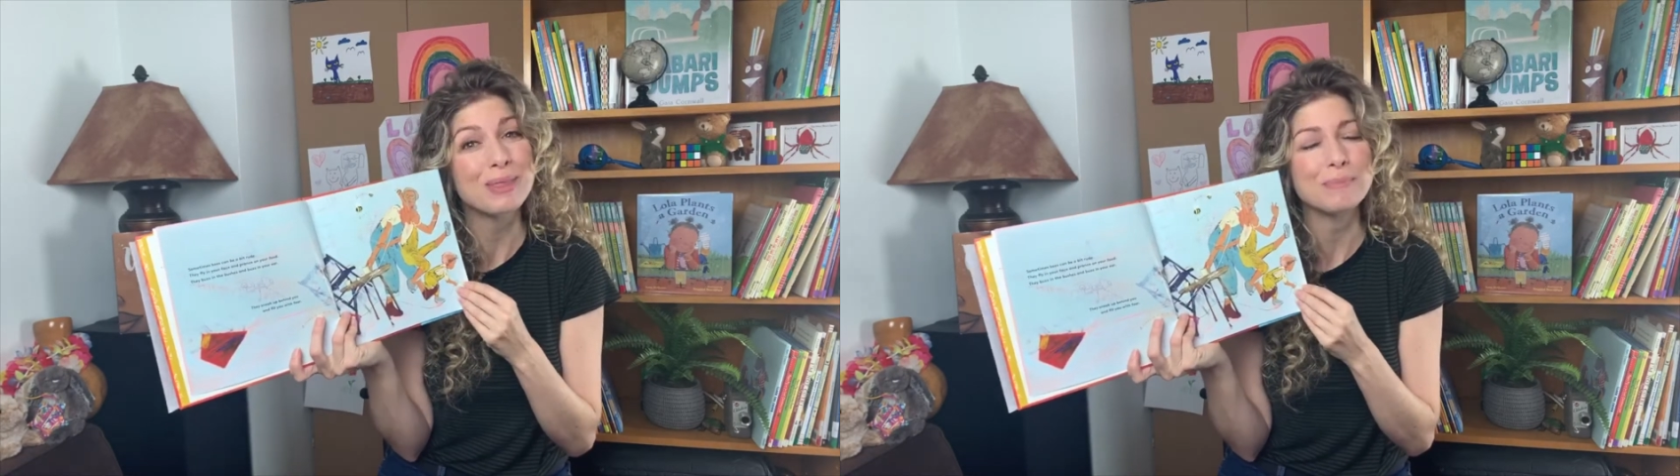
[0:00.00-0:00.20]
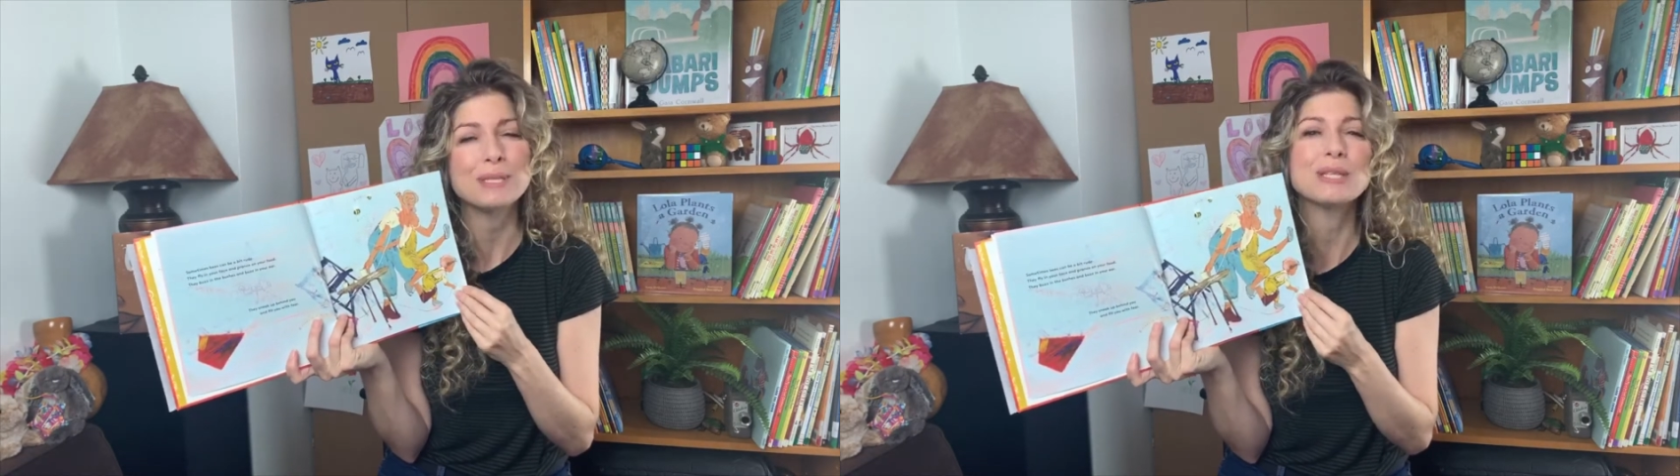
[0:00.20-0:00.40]

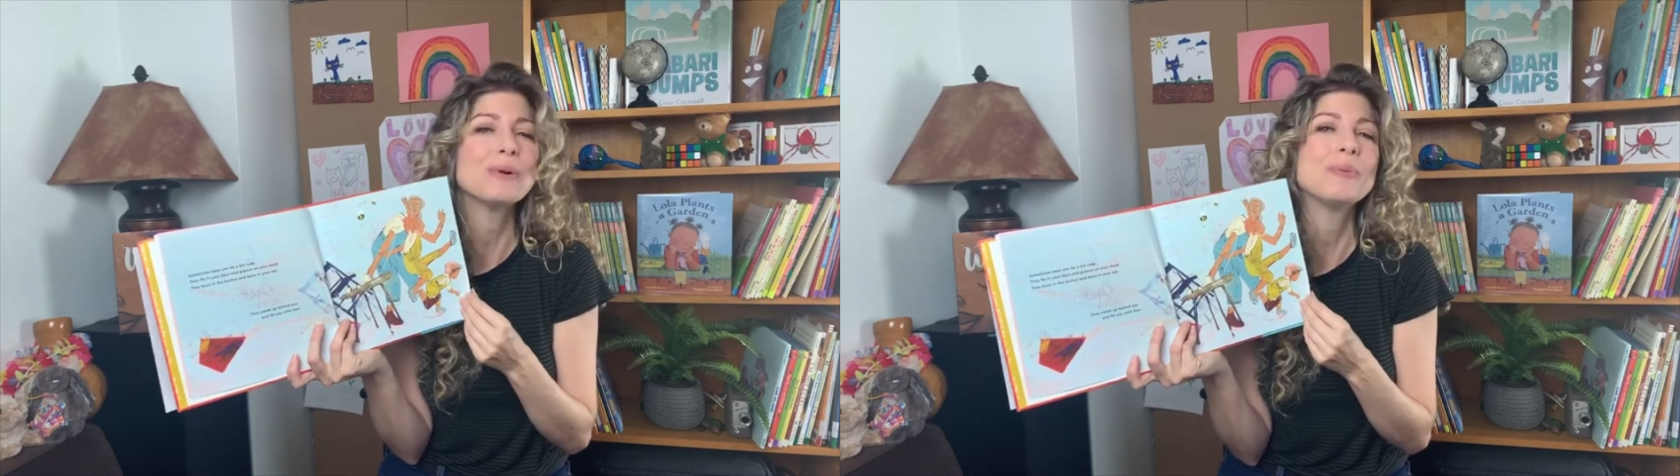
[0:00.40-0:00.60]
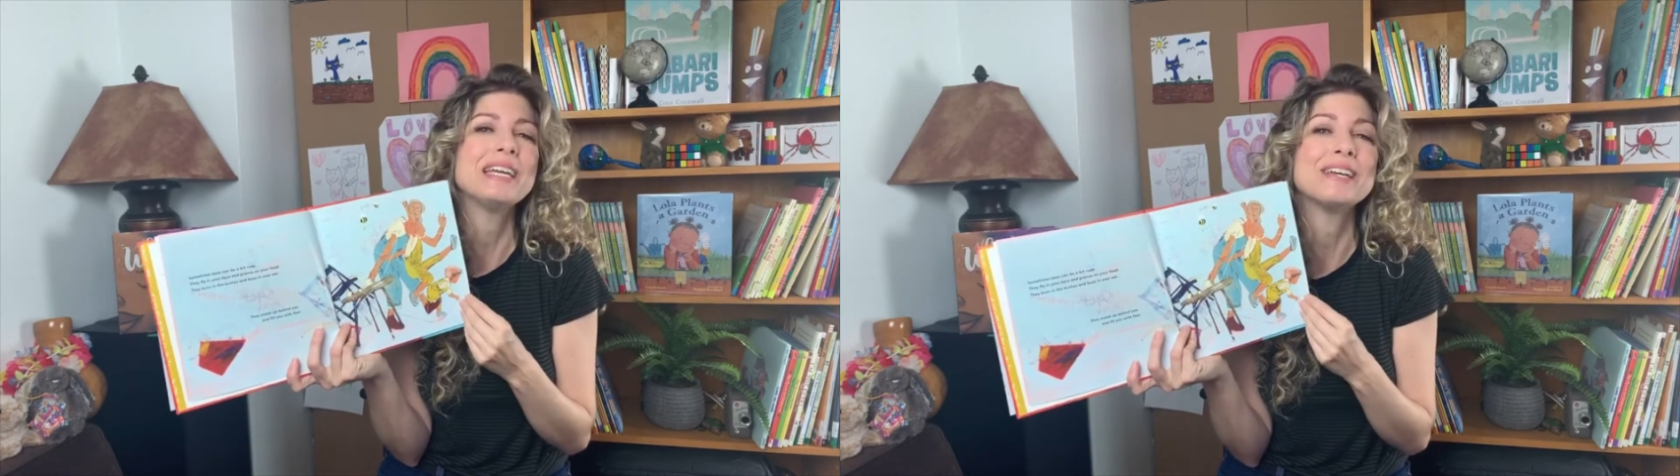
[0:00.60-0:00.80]
them so
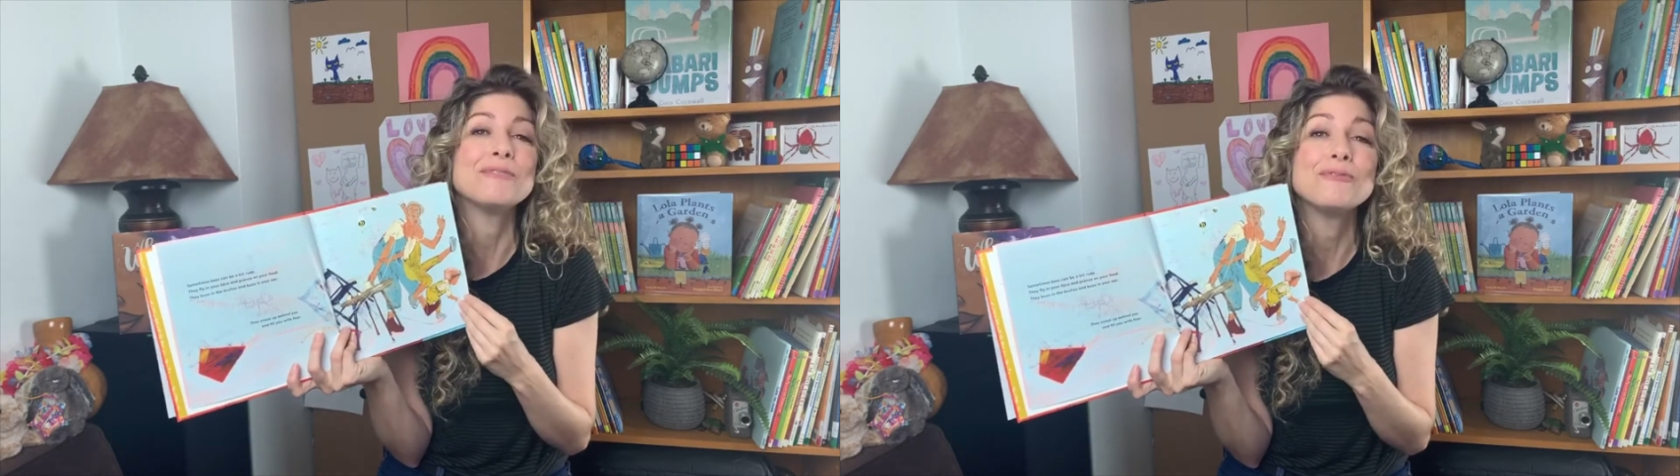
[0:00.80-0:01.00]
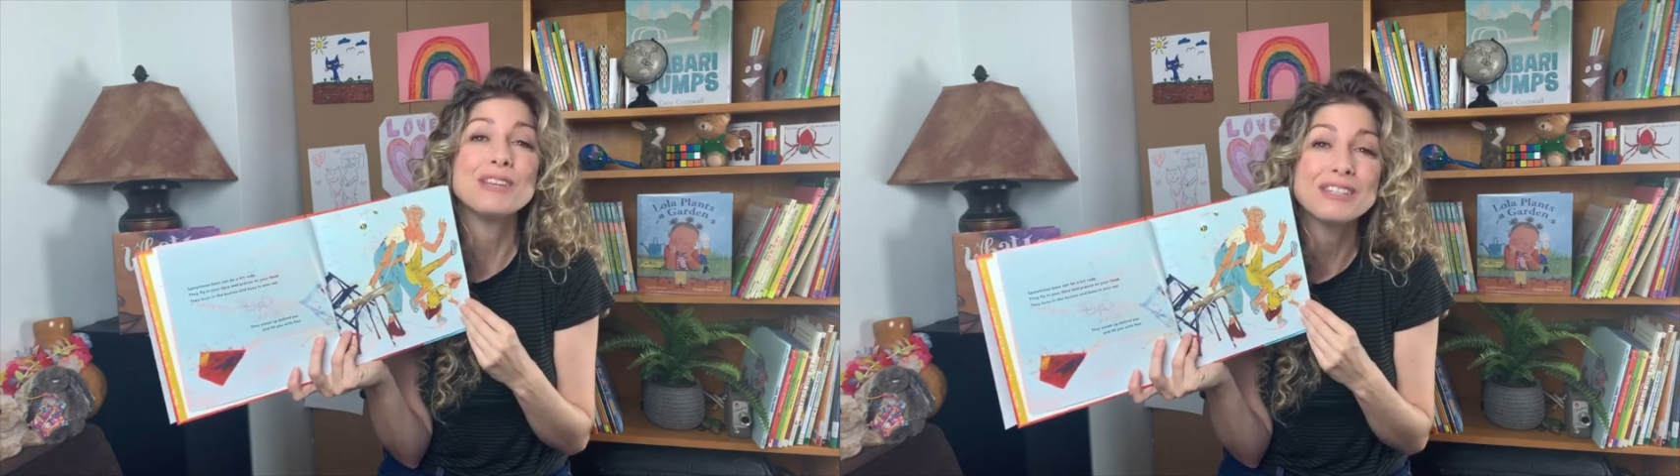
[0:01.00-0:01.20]
that we can
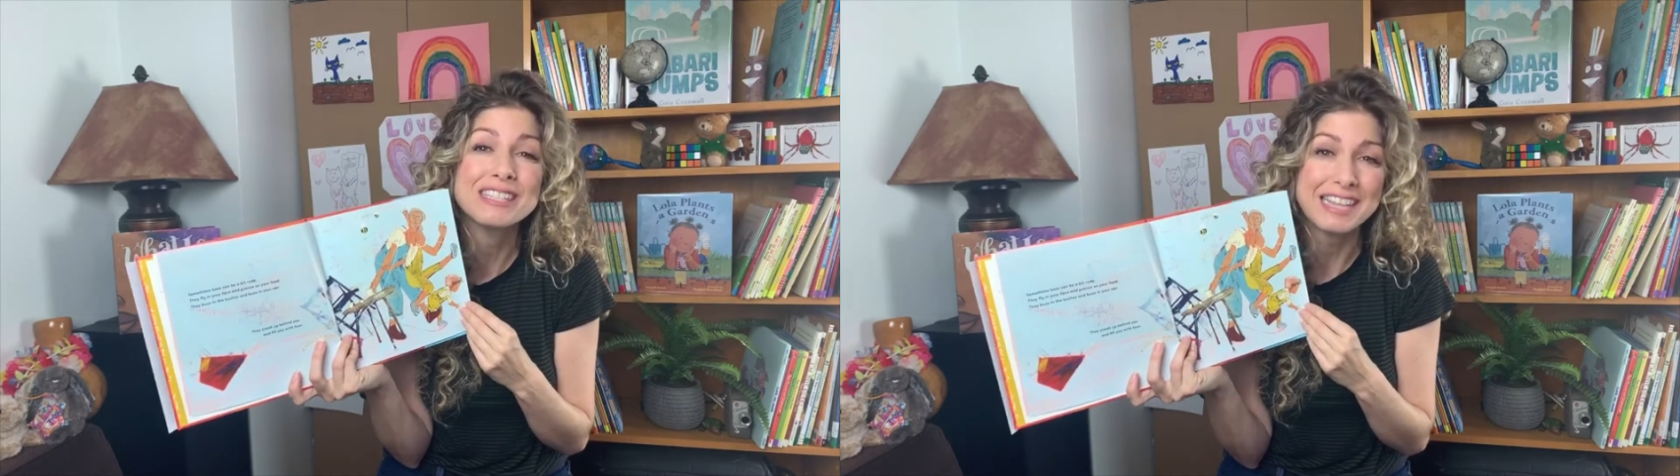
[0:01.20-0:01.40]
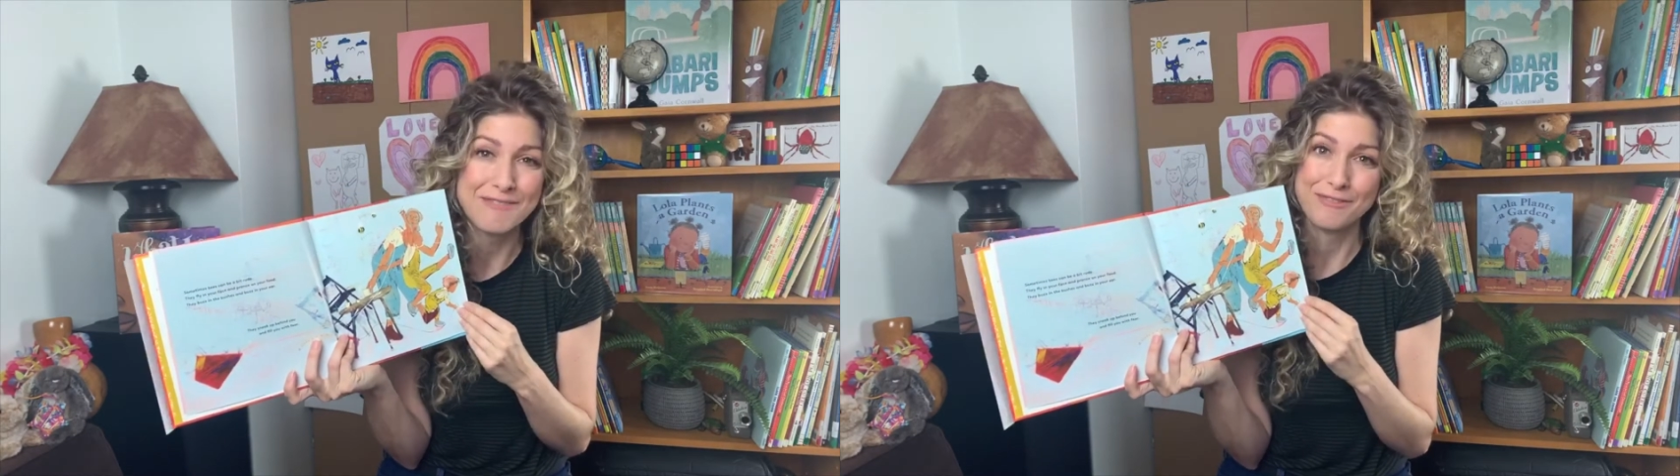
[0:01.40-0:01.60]
feel
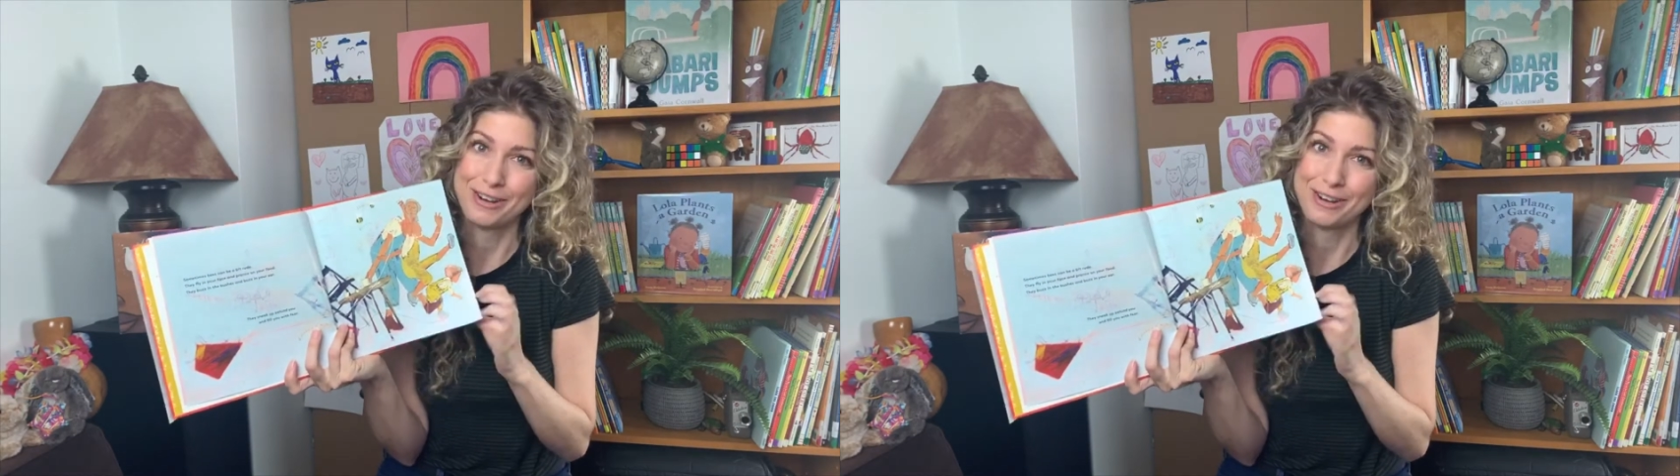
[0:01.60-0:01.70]
safer.